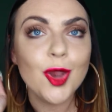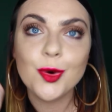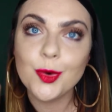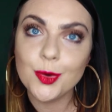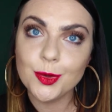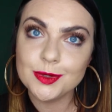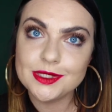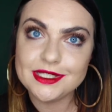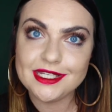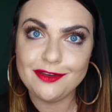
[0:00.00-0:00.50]

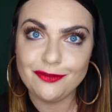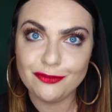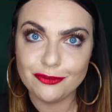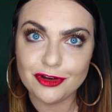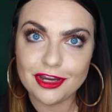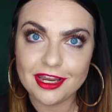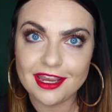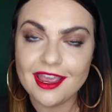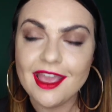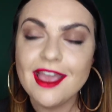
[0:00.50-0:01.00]
cruelty
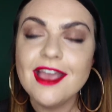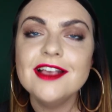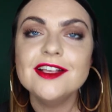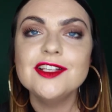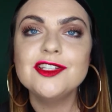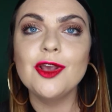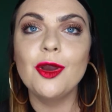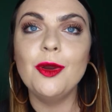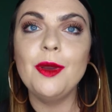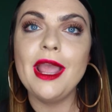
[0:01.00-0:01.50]
free
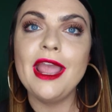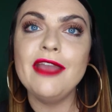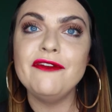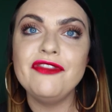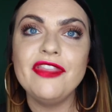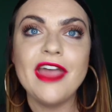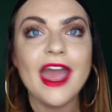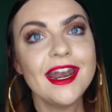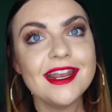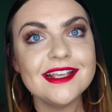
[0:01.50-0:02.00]
so
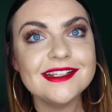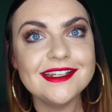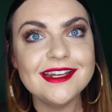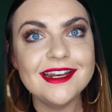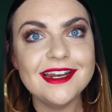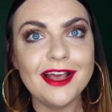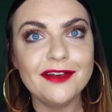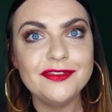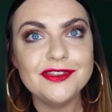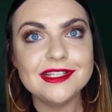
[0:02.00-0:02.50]
if that isn't
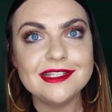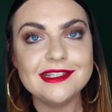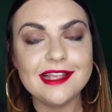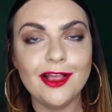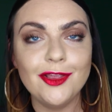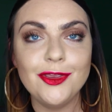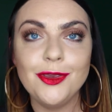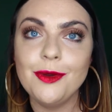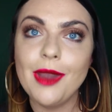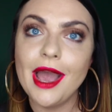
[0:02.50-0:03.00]
enough to
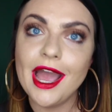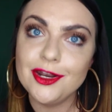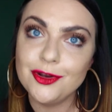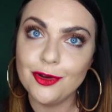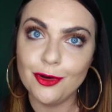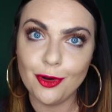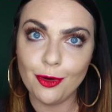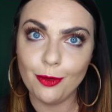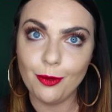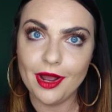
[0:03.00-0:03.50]
sell you I
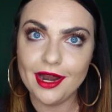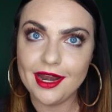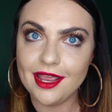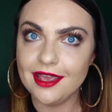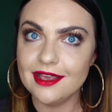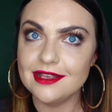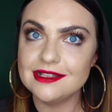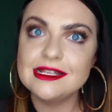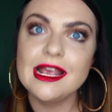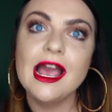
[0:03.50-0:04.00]
don't know
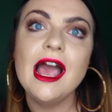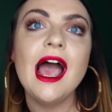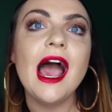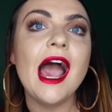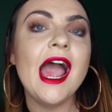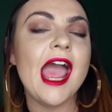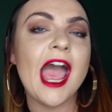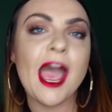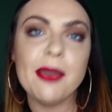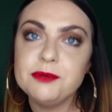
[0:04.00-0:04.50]
what is
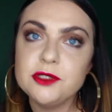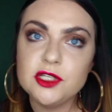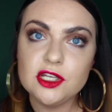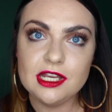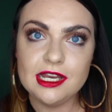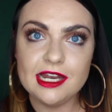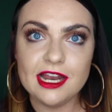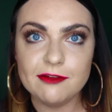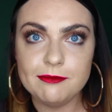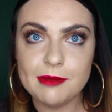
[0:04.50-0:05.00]
I
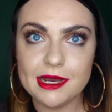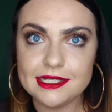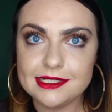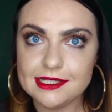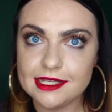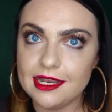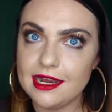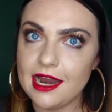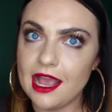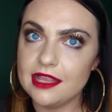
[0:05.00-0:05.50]
absolutely love my
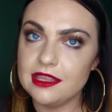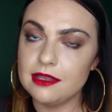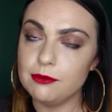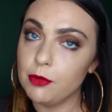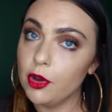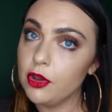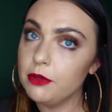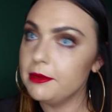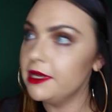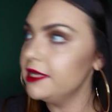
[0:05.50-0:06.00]
skin at the
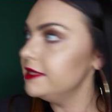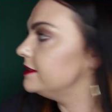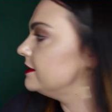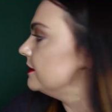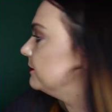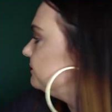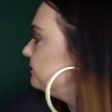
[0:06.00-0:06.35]
moment